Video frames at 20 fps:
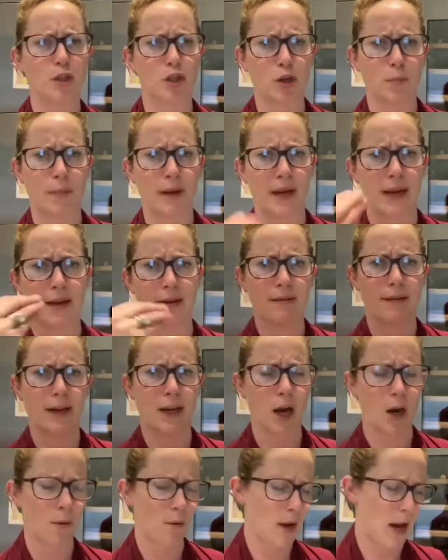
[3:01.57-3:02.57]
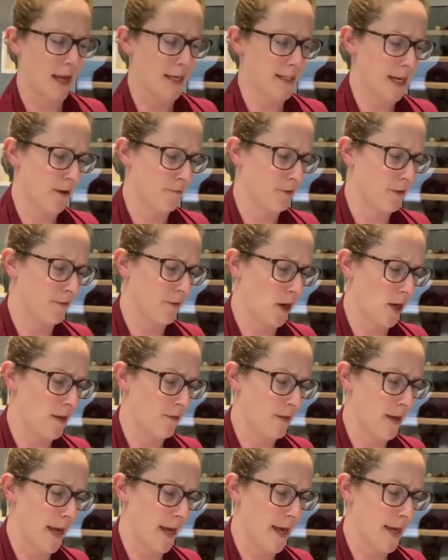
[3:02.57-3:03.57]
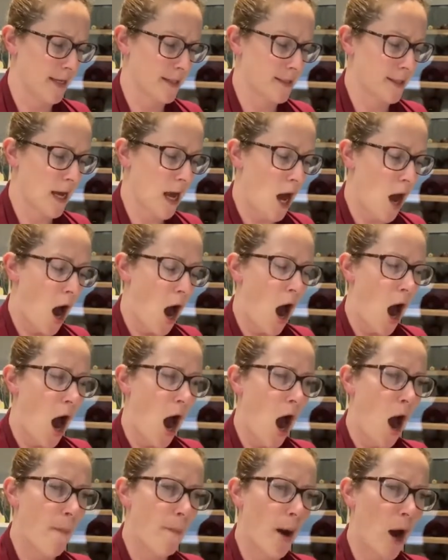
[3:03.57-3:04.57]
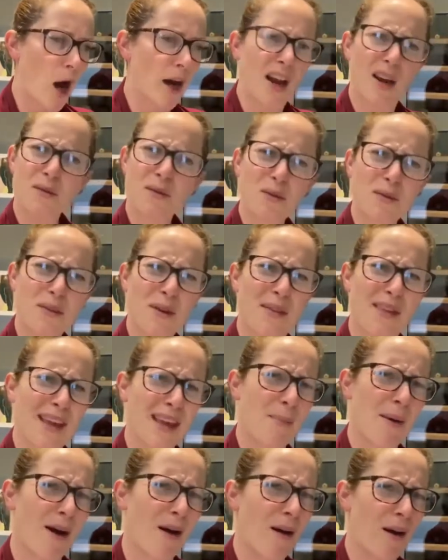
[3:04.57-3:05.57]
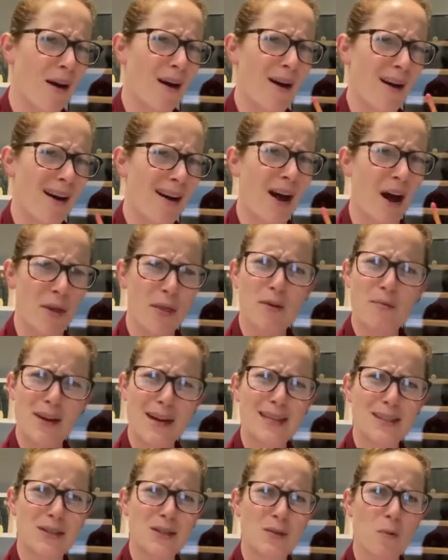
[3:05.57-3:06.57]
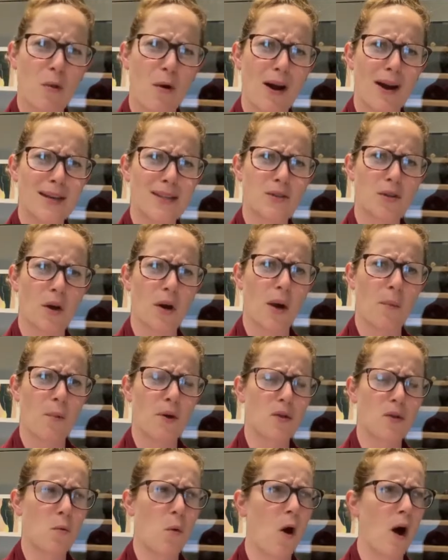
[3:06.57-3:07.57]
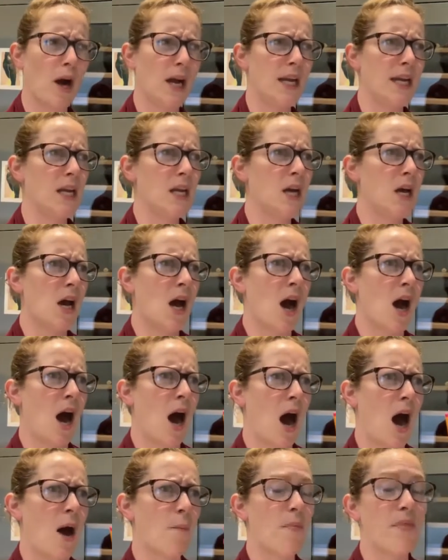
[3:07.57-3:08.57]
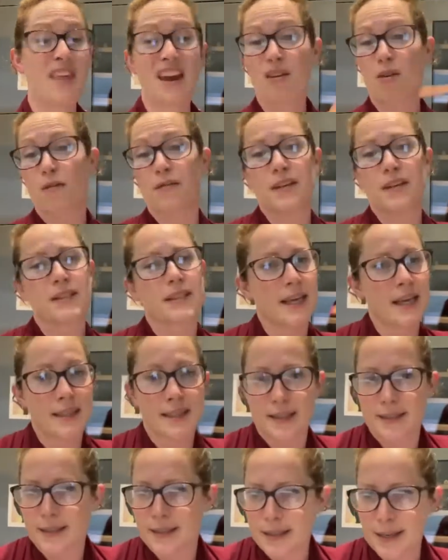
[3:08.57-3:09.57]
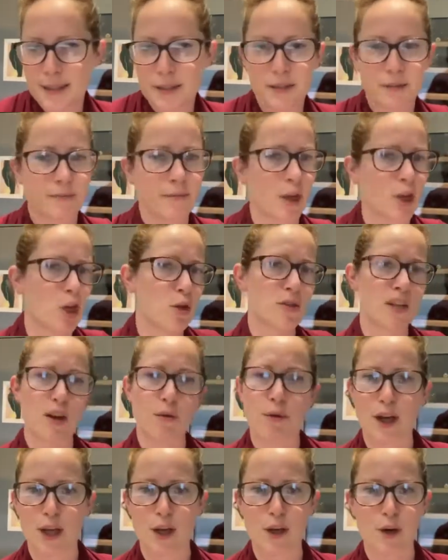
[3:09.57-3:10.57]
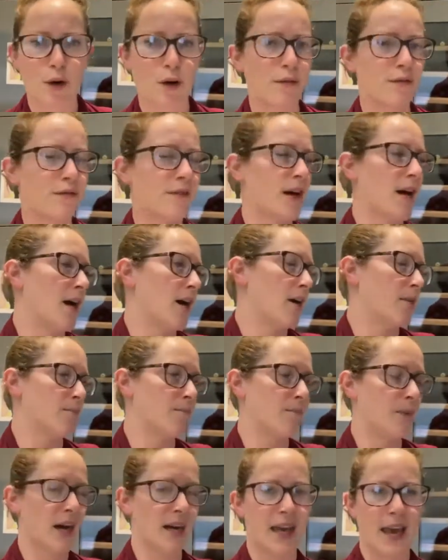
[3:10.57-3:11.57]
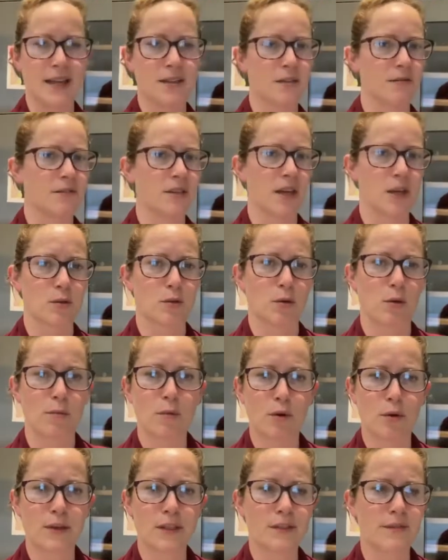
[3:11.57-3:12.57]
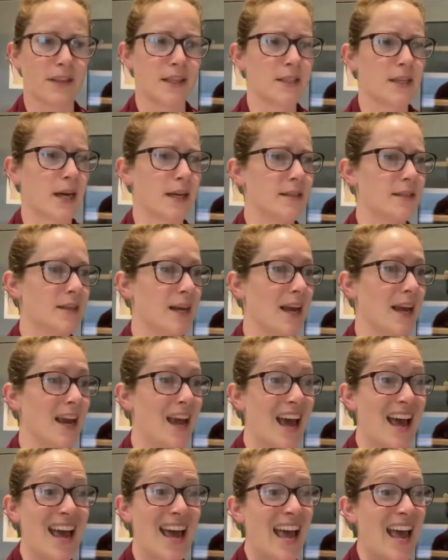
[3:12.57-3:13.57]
you should be, laid down for 5 years. And I was also thinking about other reasons why I stock up with wine. There obviously is, as I said, you see a really good offer. A case of 6 or more is fantastic.